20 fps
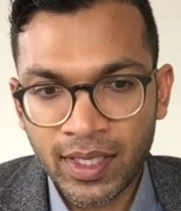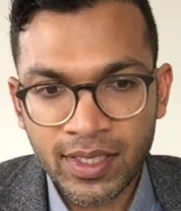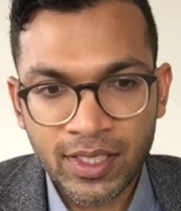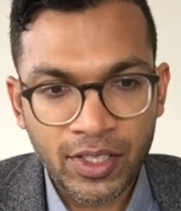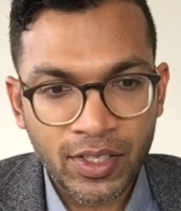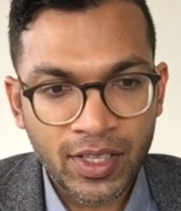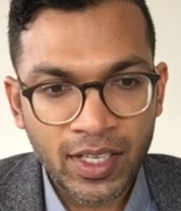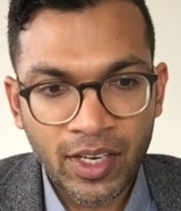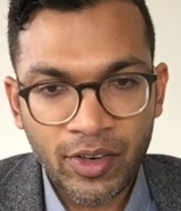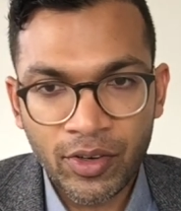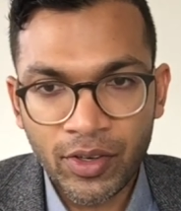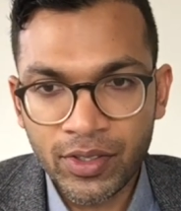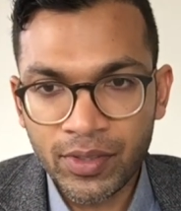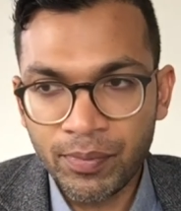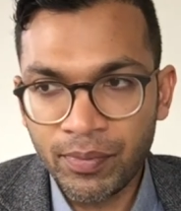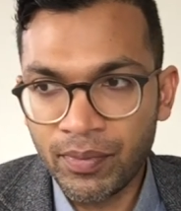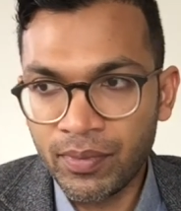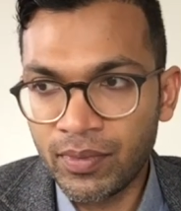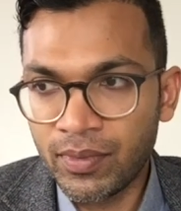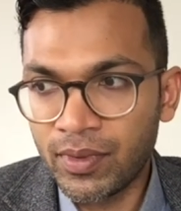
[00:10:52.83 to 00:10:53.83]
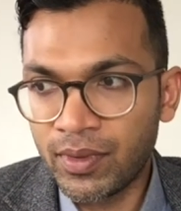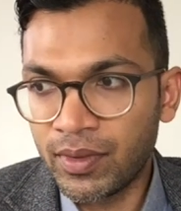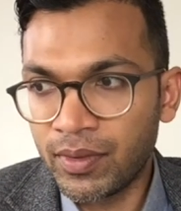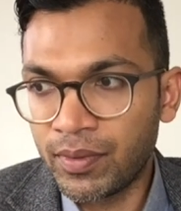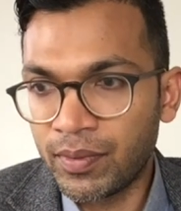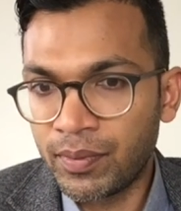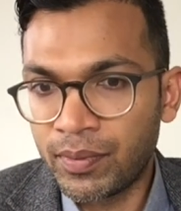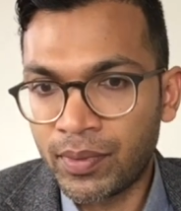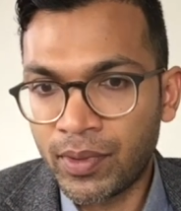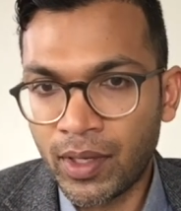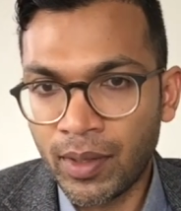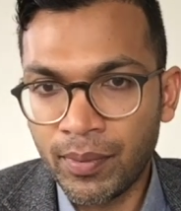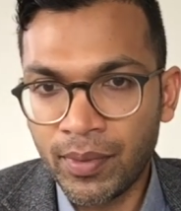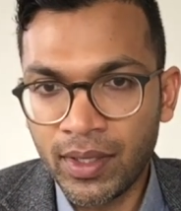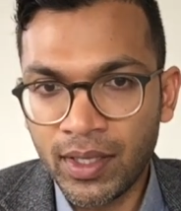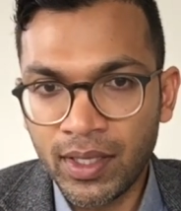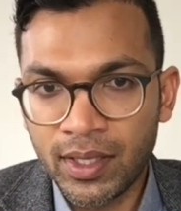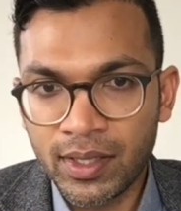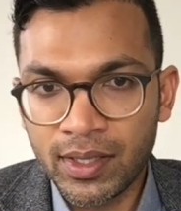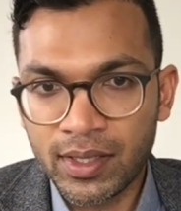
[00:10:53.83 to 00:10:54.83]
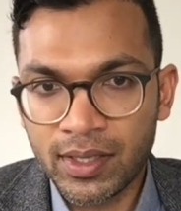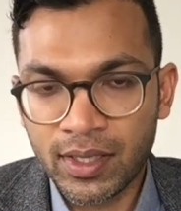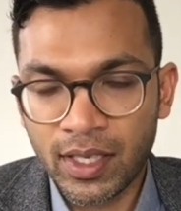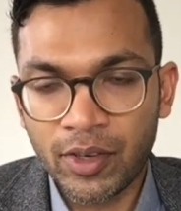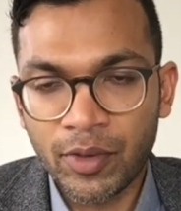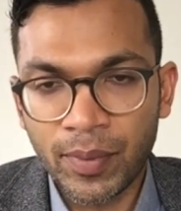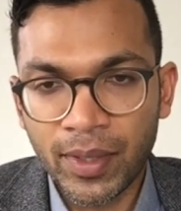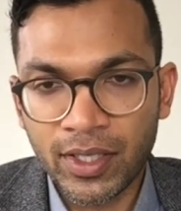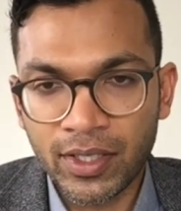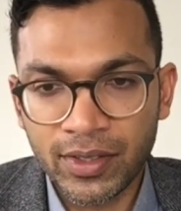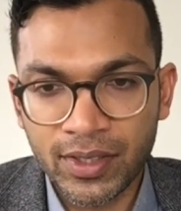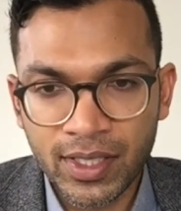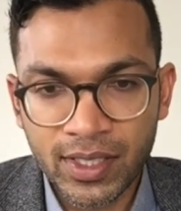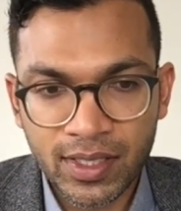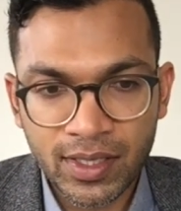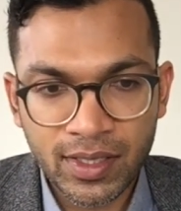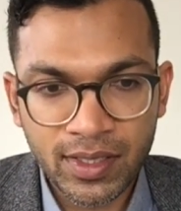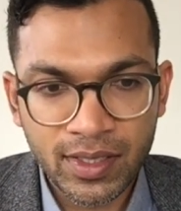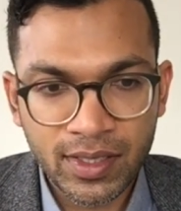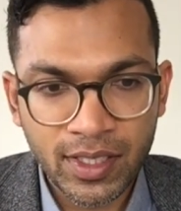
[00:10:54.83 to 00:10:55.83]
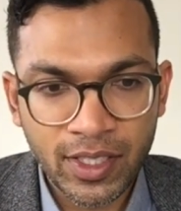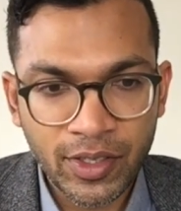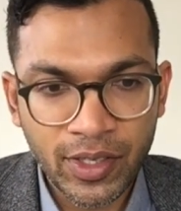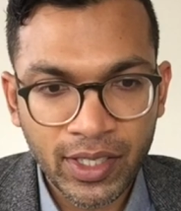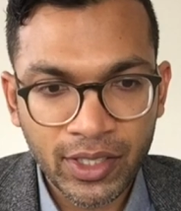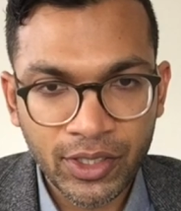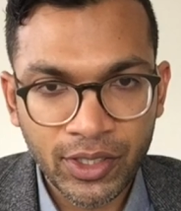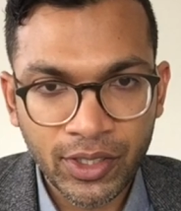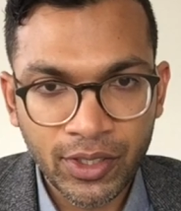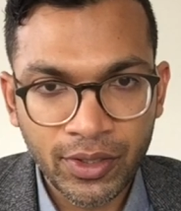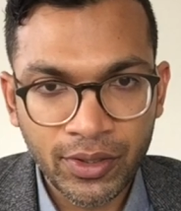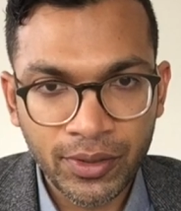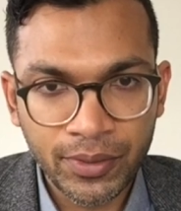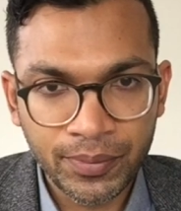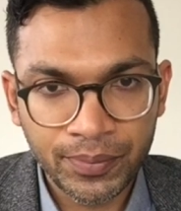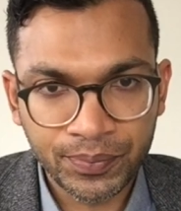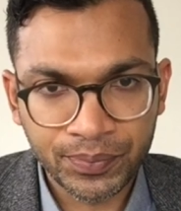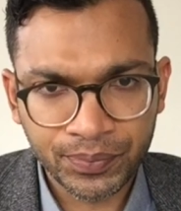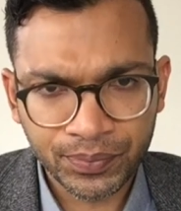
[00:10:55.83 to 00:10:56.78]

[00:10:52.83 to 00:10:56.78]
that's your thyroid prominence, thyromental distance Q R code.